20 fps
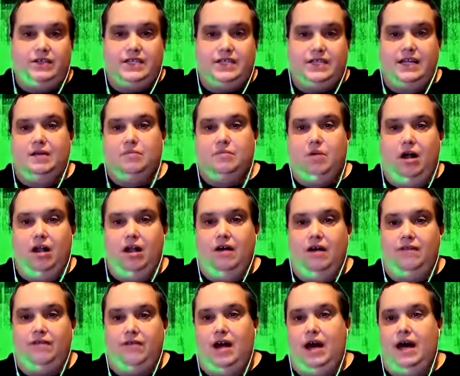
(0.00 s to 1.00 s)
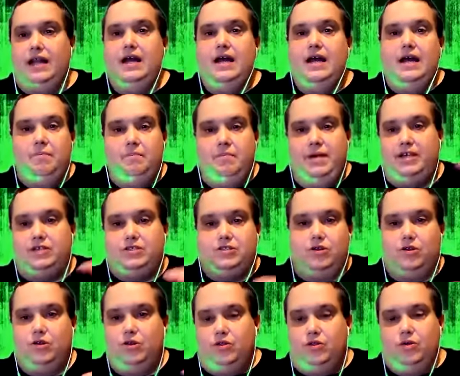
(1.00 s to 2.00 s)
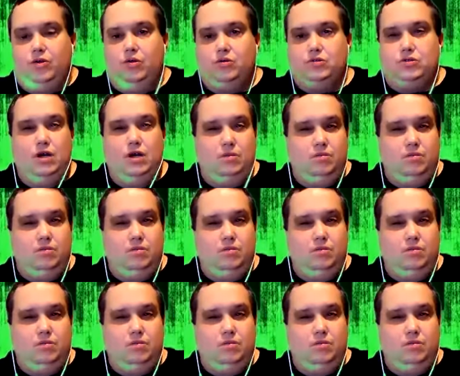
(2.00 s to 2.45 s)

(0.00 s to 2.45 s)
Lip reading: hand the ball off a lot, make certain throws.